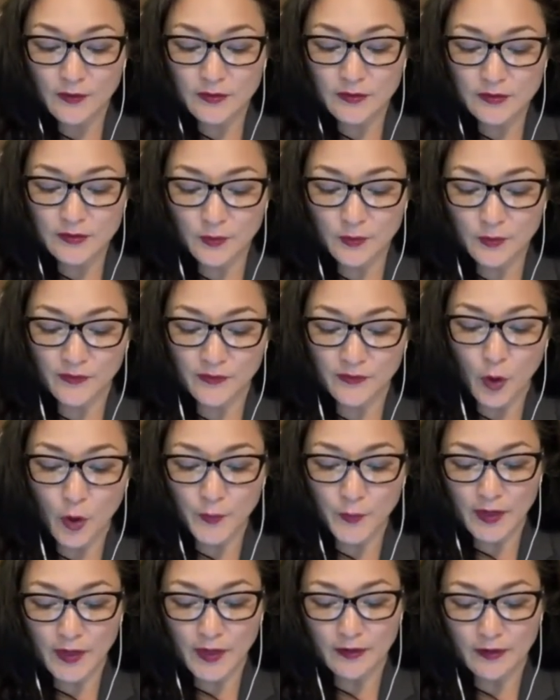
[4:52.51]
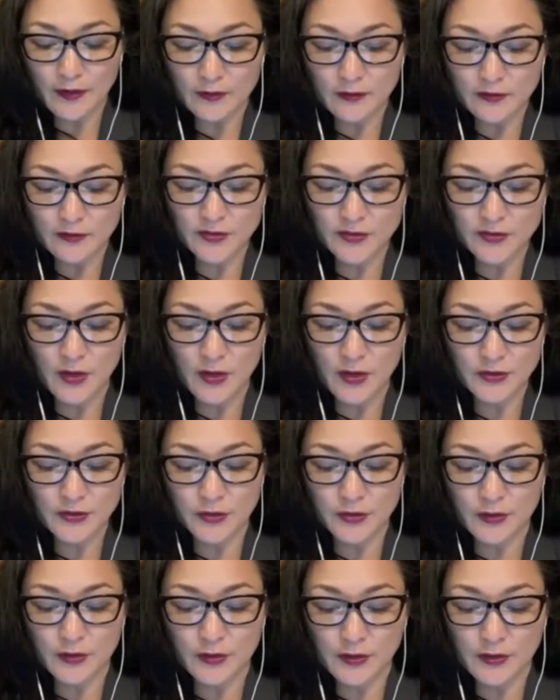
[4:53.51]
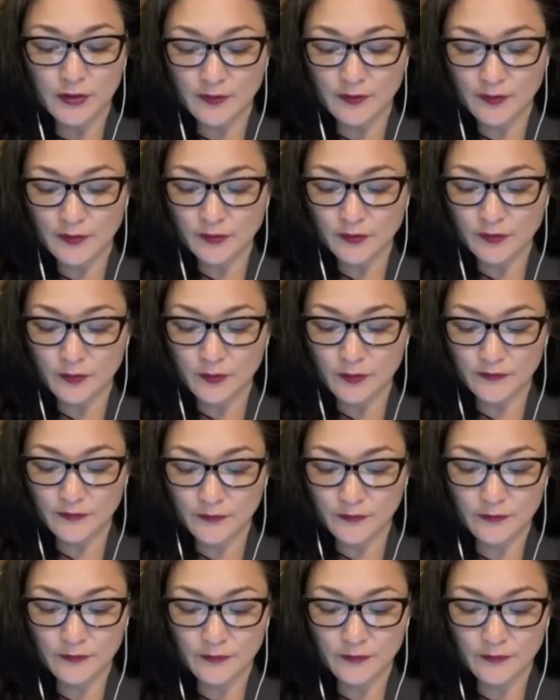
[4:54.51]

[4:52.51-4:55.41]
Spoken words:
sort of open air structure and the sort of